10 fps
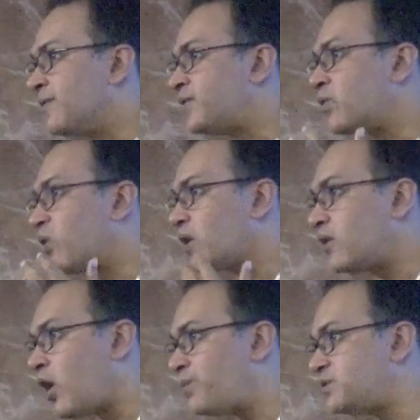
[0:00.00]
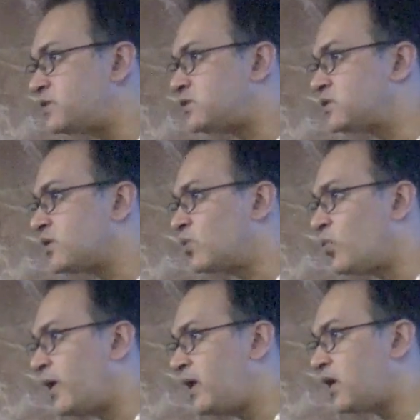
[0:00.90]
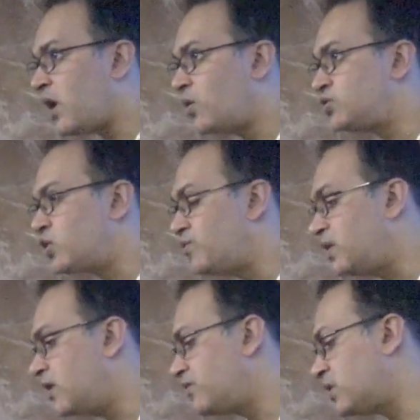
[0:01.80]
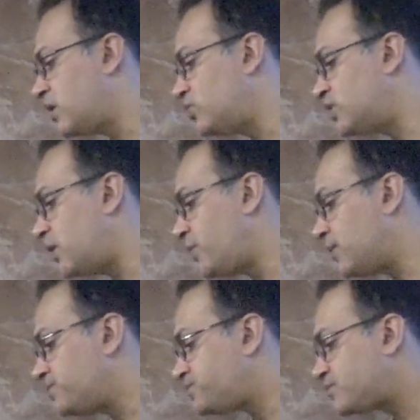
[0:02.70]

then what are the options, when and how should we give the chemotherapy?